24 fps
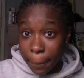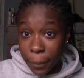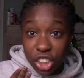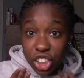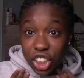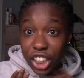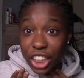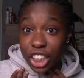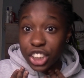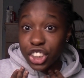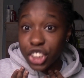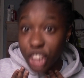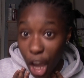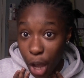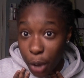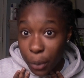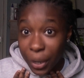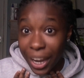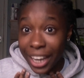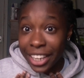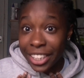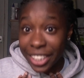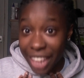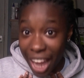She could
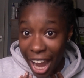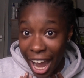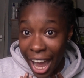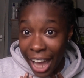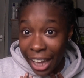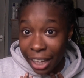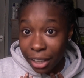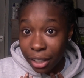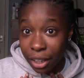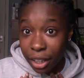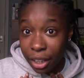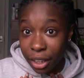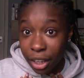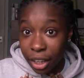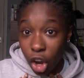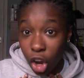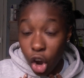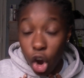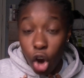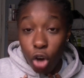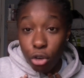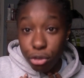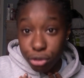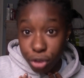choke and die
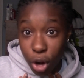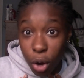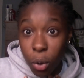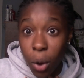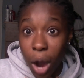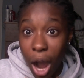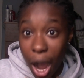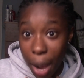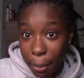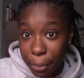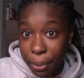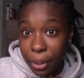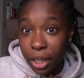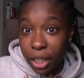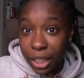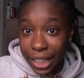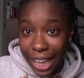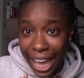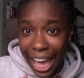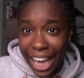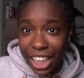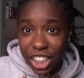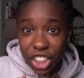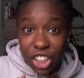or throw up, yeah?